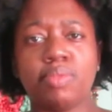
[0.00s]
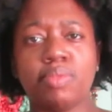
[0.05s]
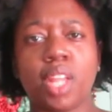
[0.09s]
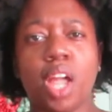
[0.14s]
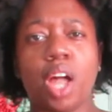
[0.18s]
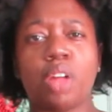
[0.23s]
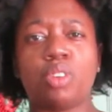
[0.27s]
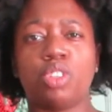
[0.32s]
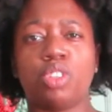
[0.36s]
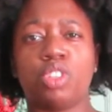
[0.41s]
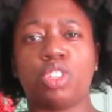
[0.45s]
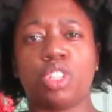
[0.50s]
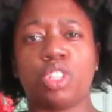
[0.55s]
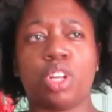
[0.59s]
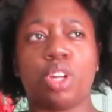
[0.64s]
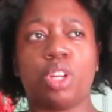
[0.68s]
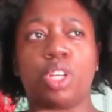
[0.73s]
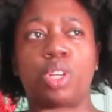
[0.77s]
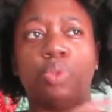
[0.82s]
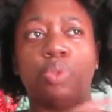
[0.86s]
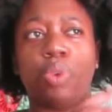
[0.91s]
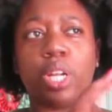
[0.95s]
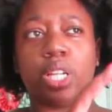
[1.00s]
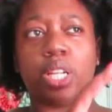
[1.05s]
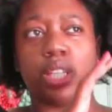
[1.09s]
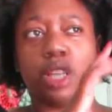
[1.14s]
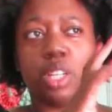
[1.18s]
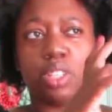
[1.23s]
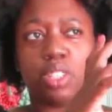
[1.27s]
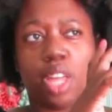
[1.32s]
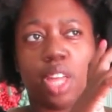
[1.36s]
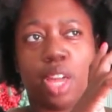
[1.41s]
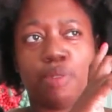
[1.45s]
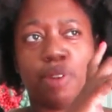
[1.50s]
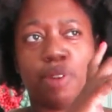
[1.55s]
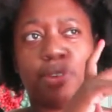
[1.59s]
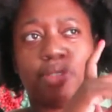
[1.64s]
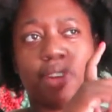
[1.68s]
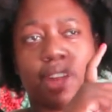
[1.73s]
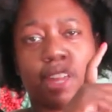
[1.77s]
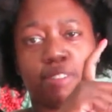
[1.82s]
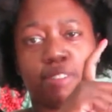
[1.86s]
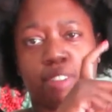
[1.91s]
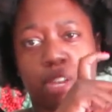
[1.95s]
I'll just tell you what it looks like. Maybe if
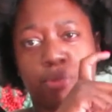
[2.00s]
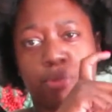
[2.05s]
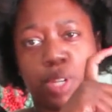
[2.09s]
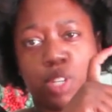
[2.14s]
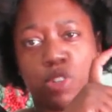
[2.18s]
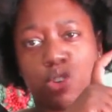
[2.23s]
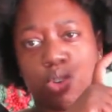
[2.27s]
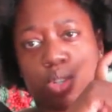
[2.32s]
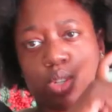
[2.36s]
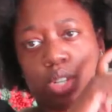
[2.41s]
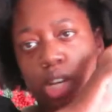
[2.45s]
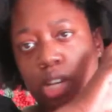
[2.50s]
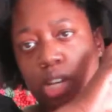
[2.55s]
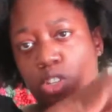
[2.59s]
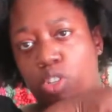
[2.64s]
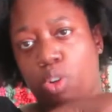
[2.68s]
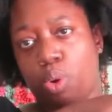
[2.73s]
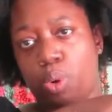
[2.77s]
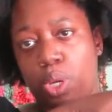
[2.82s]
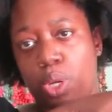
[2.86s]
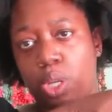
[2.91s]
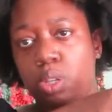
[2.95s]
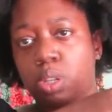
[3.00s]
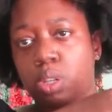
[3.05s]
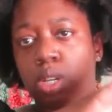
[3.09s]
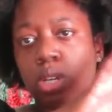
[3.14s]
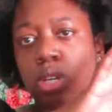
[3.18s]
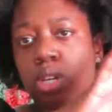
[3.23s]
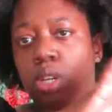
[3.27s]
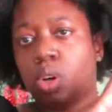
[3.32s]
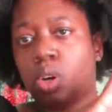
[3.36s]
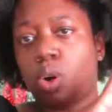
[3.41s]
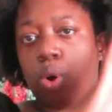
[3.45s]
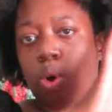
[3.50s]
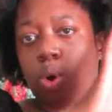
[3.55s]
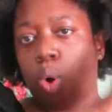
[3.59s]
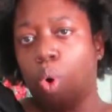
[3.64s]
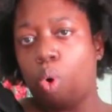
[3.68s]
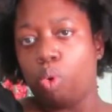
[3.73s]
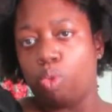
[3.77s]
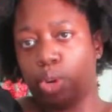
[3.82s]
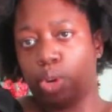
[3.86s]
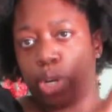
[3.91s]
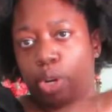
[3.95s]
I can find a picture to insert it
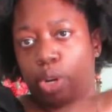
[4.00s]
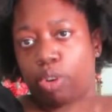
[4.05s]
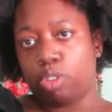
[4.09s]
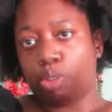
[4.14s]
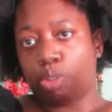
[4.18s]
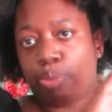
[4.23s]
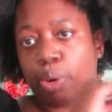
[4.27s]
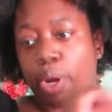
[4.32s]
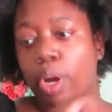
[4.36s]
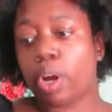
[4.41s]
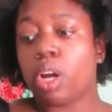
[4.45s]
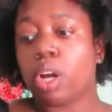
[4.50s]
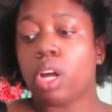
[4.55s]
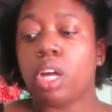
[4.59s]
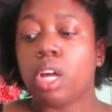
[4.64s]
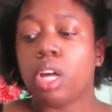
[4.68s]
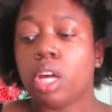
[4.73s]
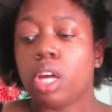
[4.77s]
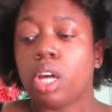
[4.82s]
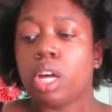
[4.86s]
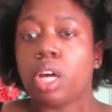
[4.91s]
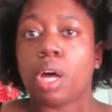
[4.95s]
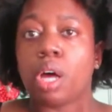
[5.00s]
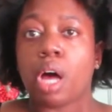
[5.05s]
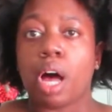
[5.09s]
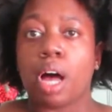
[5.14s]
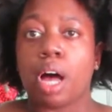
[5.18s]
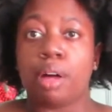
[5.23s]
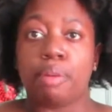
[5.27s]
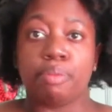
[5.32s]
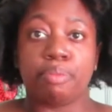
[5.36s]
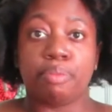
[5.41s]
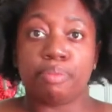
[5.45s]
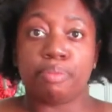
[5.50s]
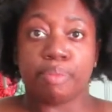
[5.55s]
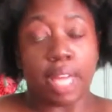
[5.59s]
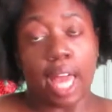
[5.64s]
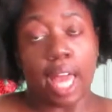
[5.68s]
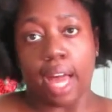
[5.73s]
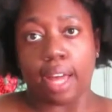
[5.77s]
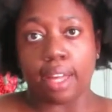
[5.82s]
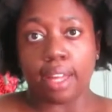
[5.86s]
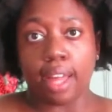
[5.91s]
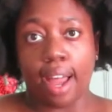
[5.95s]
over here somewhere. But
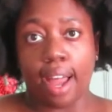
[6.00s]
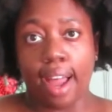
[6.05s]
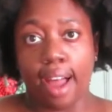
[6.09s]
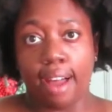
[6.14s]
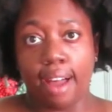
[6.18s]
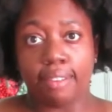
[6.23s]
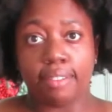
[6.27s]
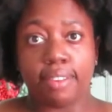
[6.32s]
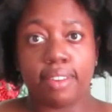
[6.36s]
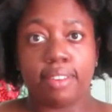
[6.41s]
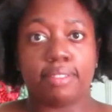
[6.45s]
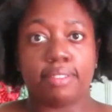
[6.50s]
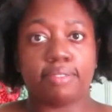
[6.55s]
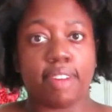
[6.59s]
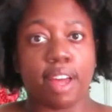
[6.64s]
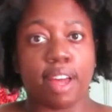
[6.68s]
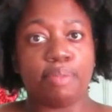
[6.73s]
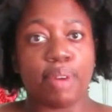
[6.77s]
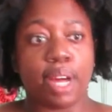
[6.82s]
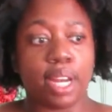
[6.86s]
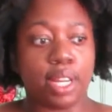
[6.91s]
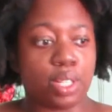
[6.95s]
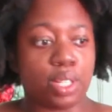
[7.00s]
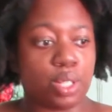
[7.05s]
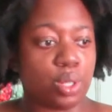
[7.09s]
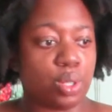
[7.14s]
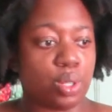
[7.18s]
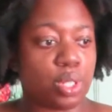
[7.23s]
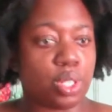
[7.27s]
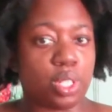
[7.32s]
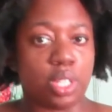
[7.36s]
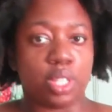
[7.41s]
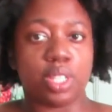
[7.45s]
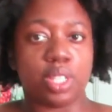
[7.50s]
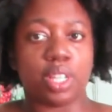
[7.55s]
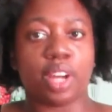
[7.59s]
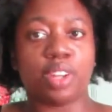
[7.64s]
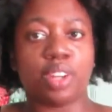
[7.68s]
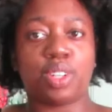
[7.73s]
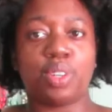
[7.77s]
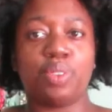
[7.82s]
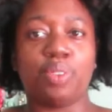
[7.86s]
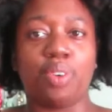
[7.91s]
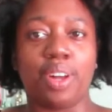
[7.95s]
yeah, I have 5 bodysuits. This is
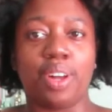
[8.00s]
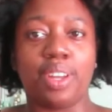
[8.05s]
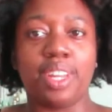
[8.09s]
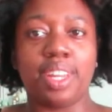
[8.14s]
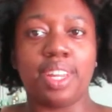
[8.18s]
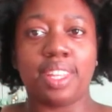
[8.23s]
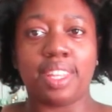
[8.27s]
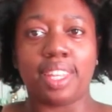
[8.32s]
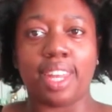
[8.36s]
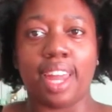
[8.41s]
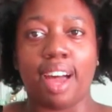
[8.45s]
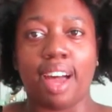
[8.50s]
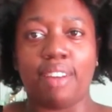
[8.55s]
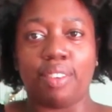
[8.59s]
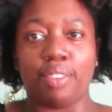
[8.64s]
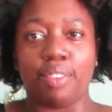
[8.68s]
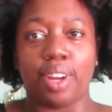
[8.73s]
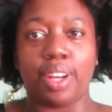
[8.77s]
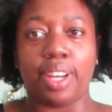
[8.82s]
actually one that I have on right